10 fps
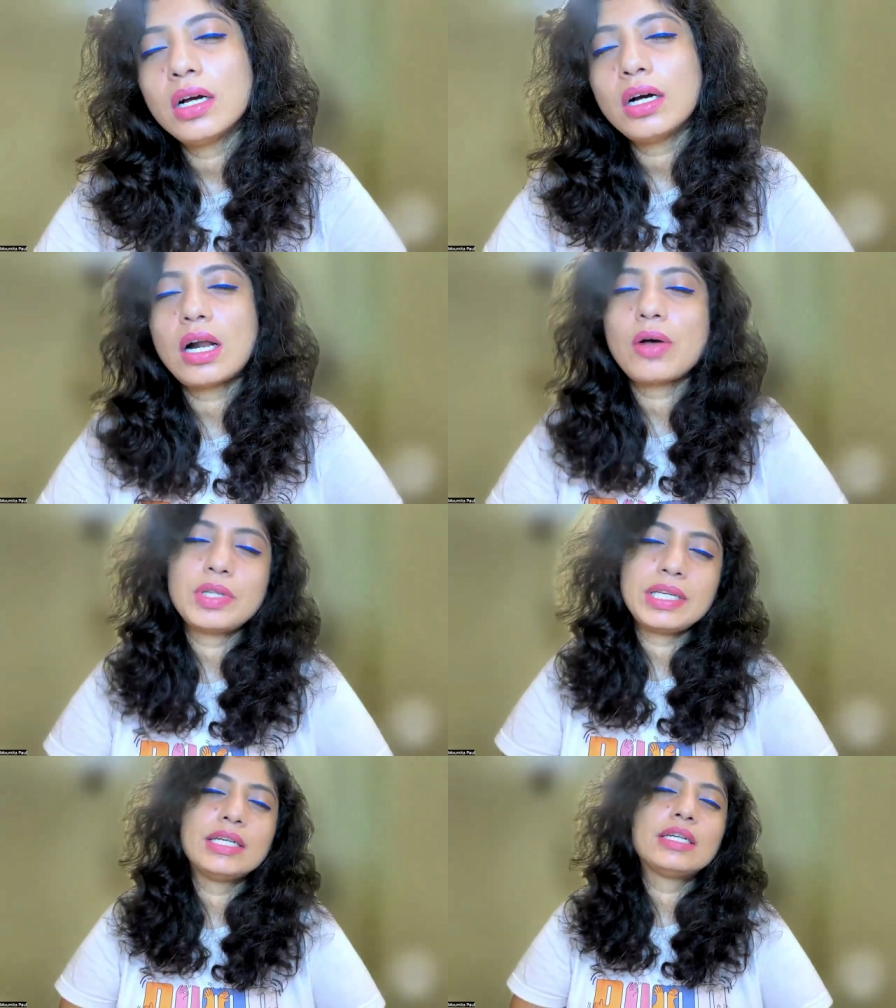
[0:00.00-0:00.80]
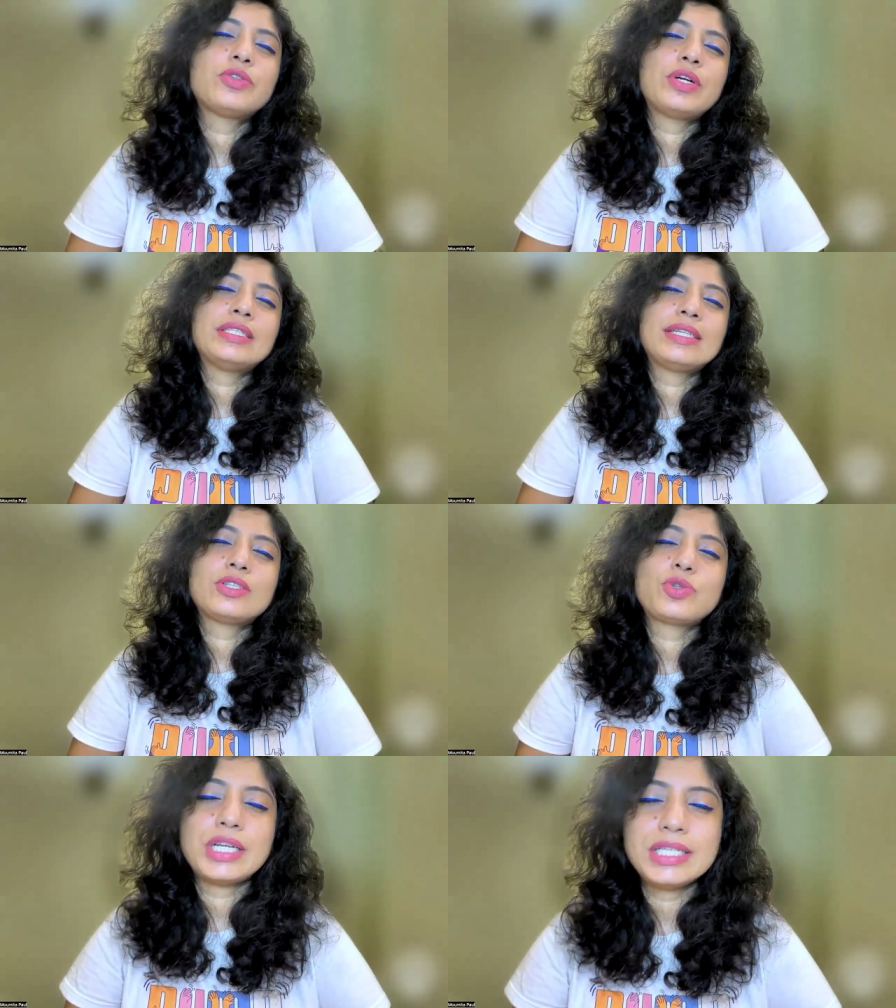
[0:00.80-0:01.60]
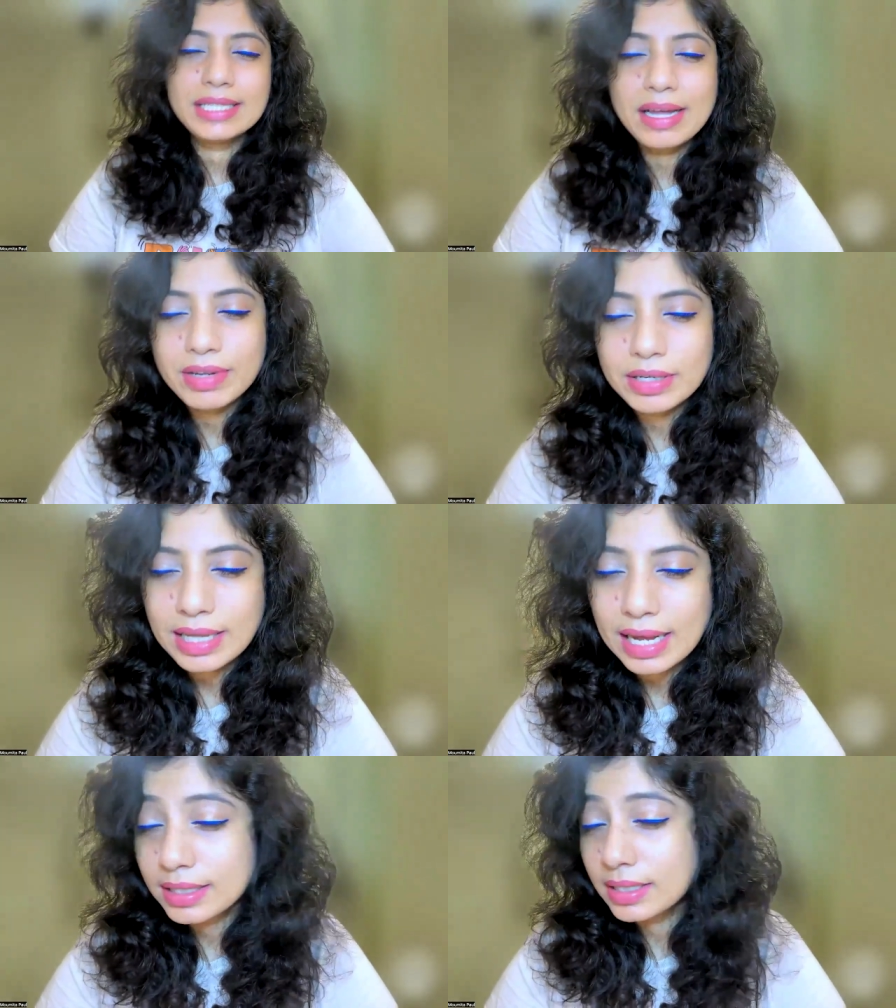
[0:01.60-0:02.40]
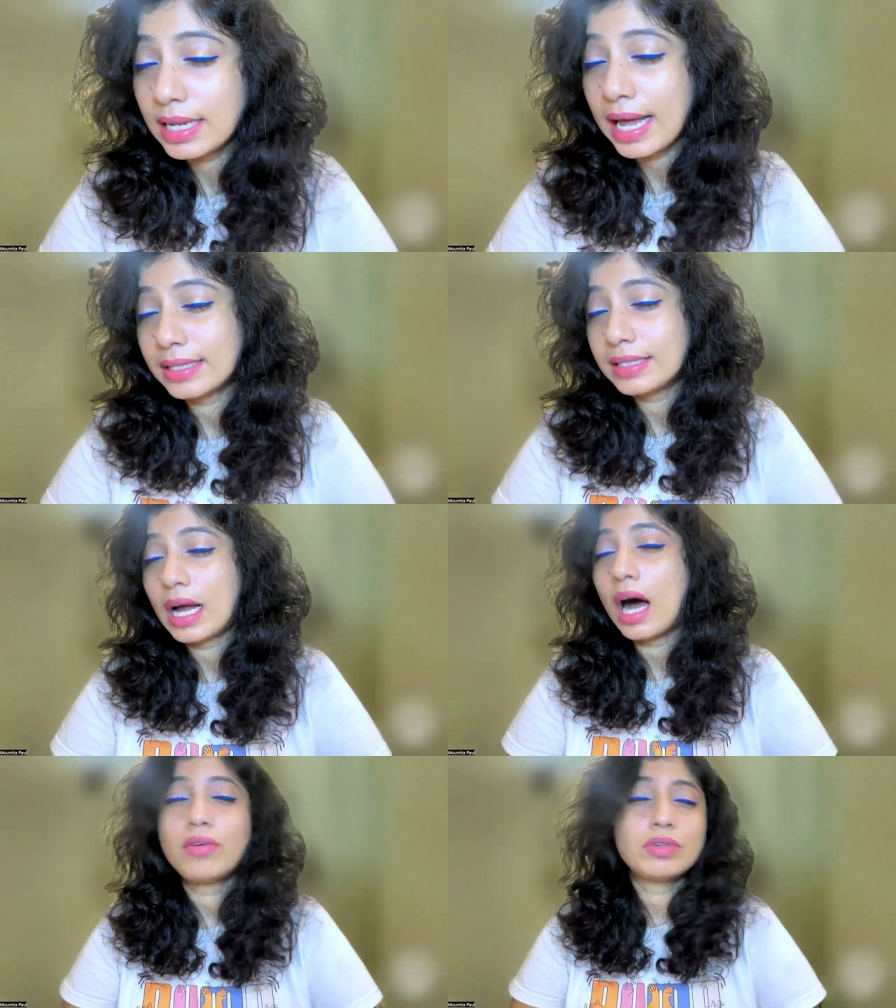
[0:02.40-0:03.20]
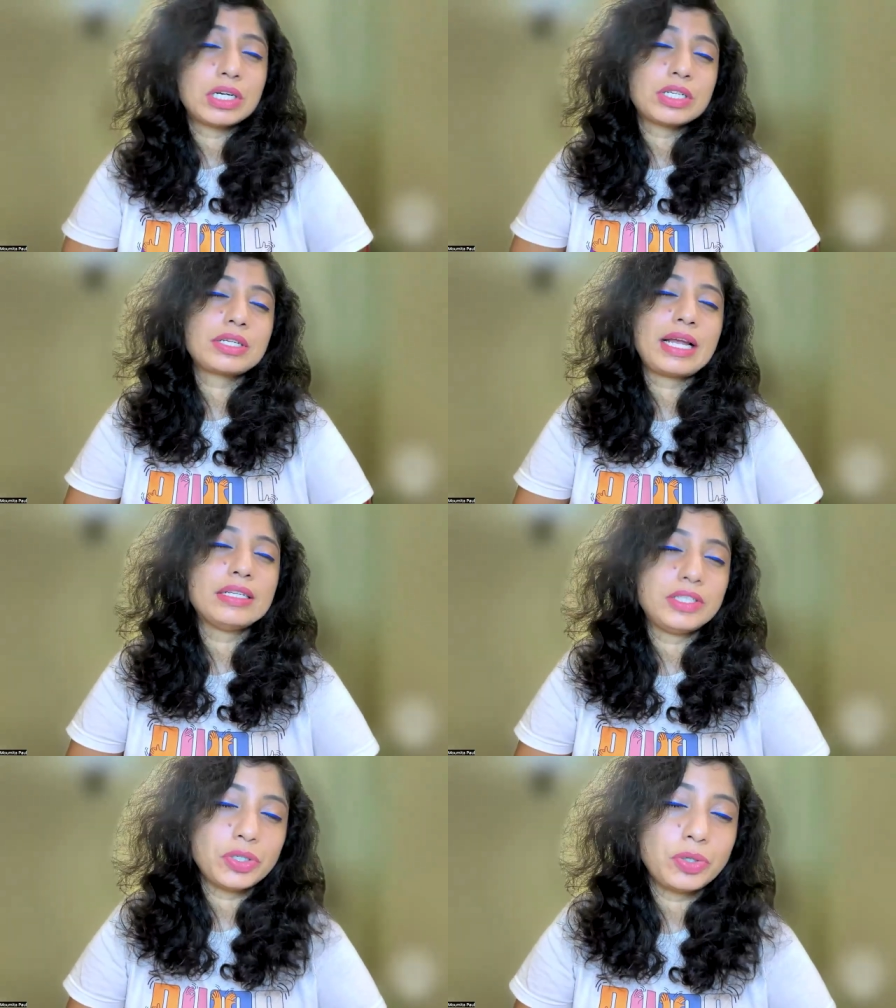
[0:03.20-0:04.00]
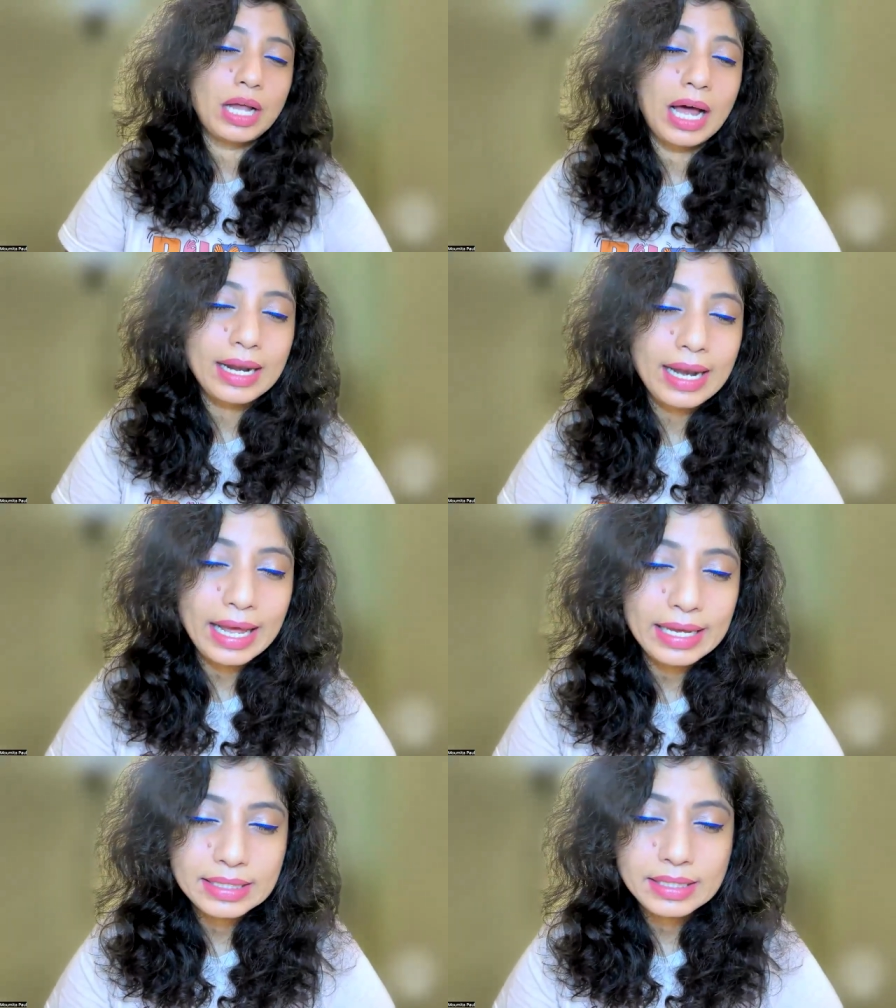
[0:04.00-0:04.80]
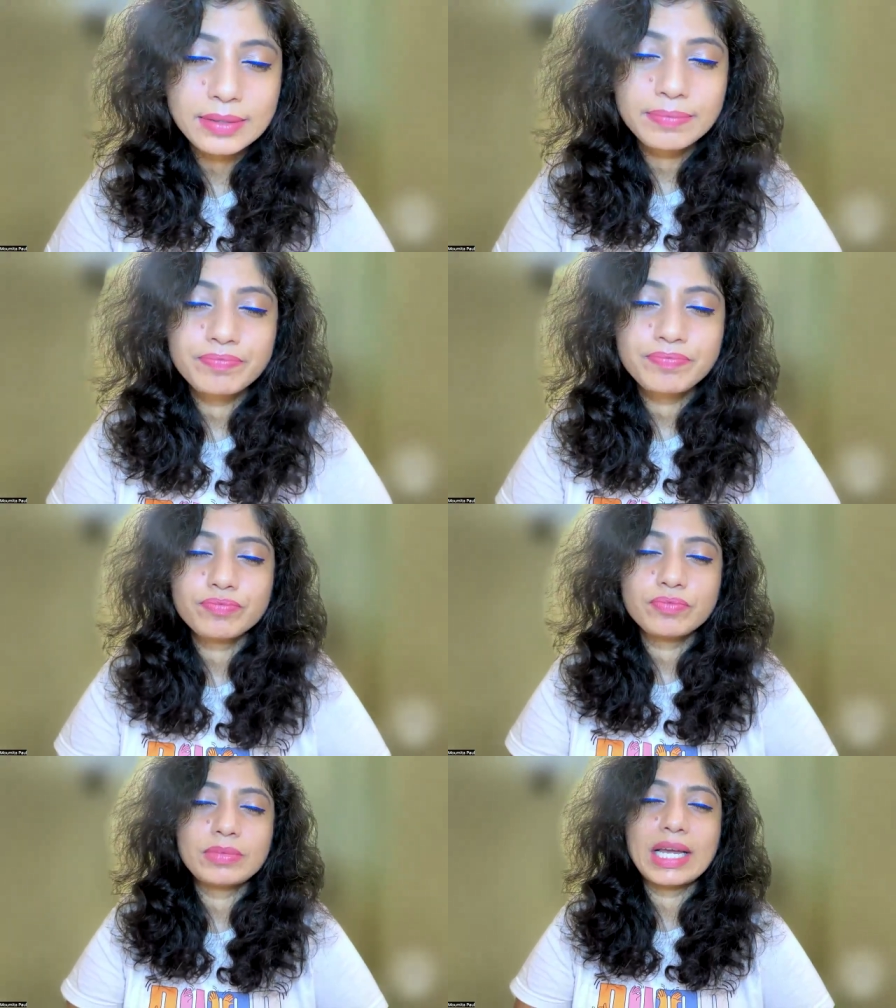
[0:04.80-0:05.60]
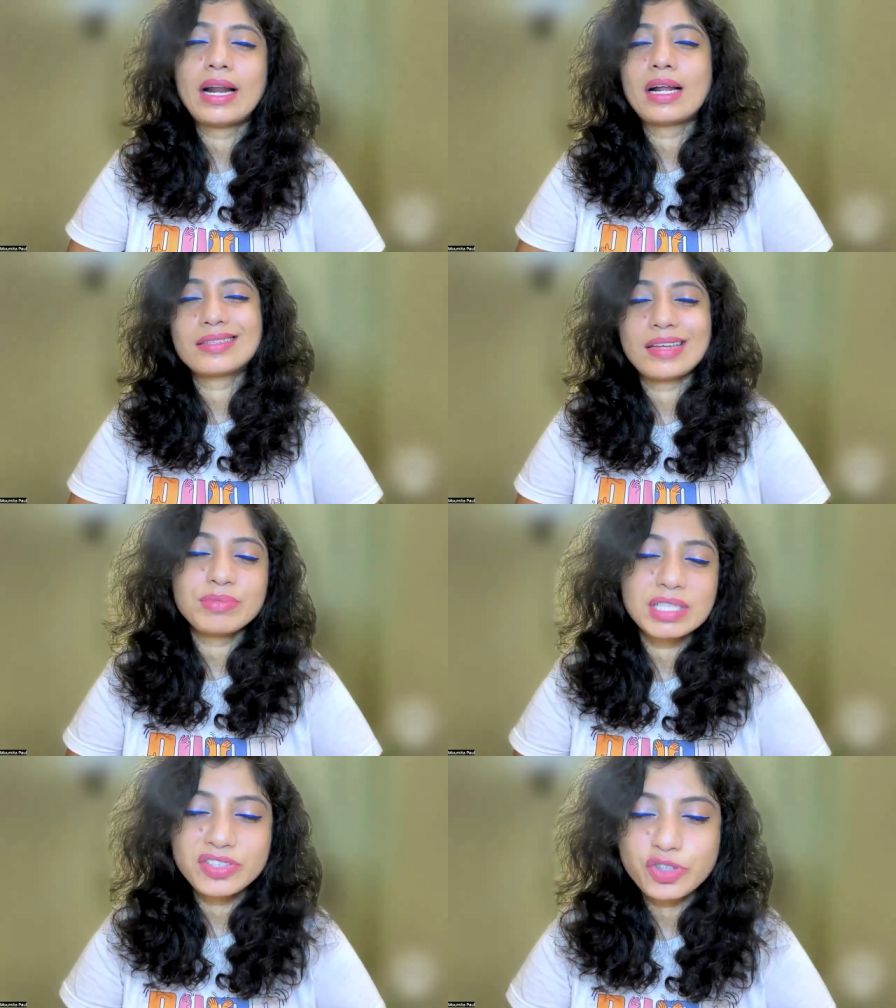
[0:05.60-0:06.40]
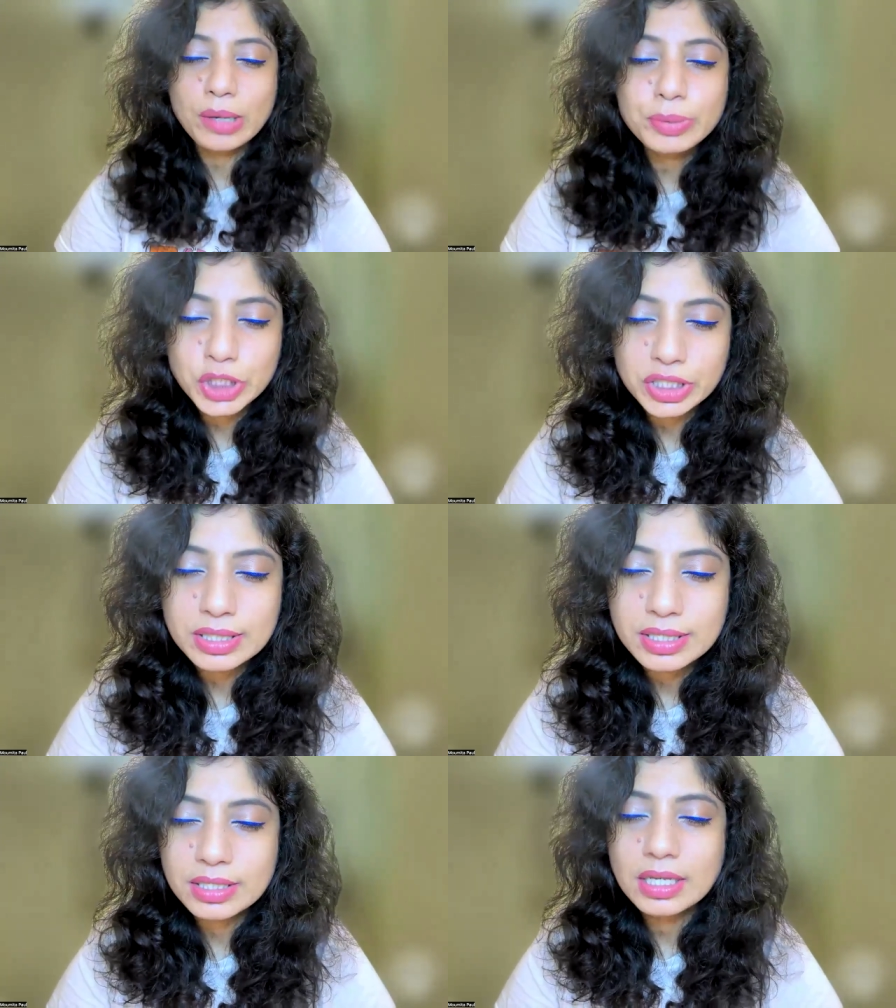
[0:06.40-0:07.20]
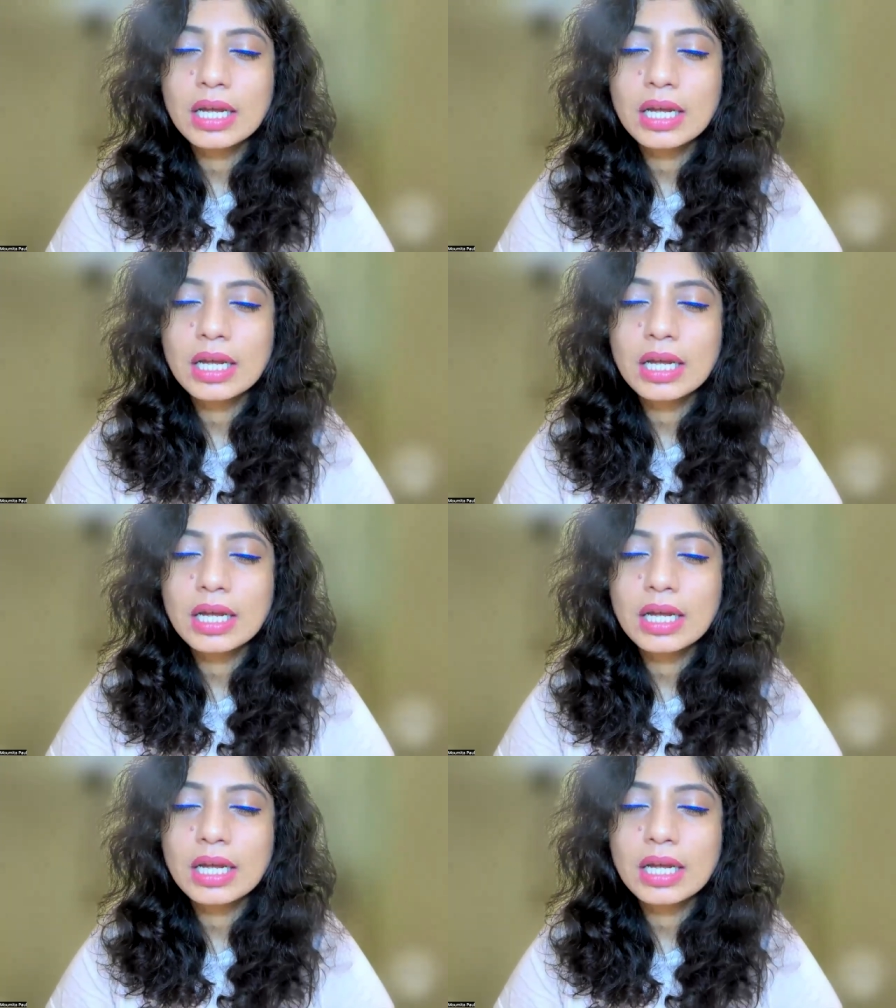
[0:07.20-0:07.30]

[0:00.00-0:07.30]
around the year 26 27 that that is our schedule unless there are some disruptions